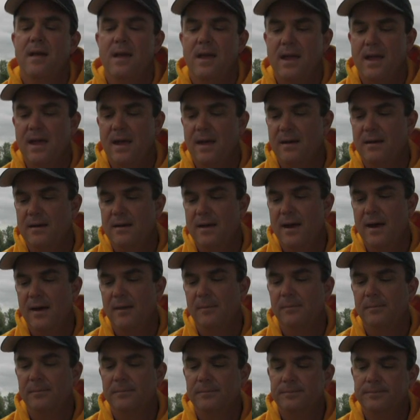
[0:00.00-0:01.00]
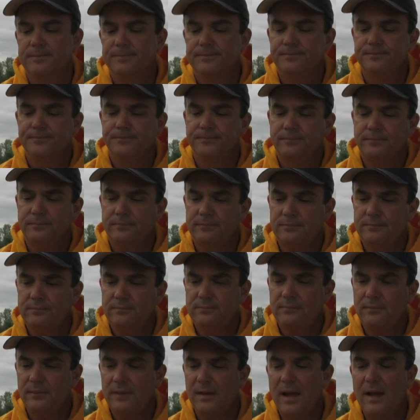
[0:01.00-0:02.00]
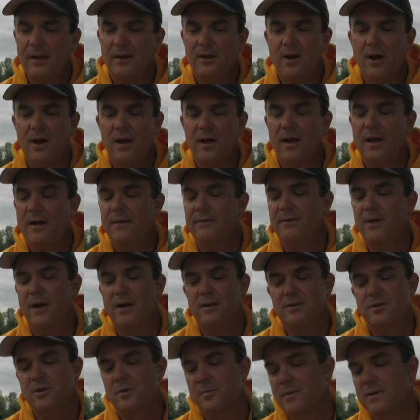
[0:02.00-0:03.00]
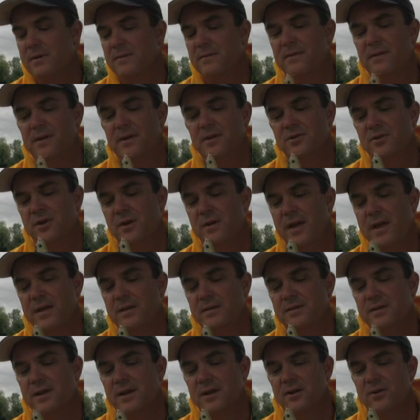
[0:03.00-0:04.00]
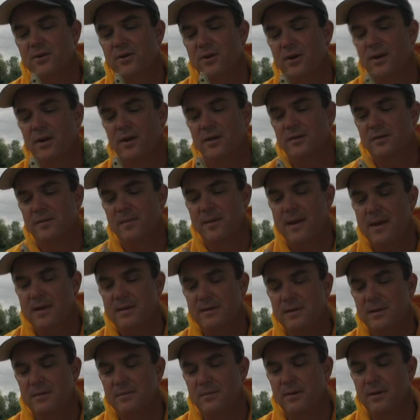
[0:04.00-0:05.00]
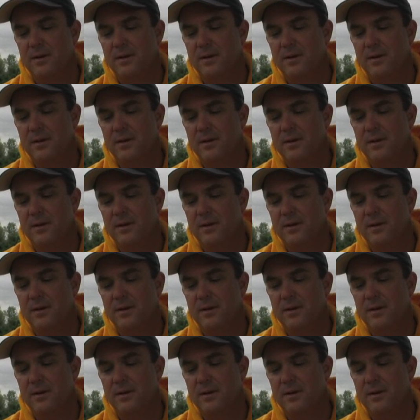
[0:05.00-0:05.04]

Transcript: And I've caught so many fish on that stinger hook. It's amazing.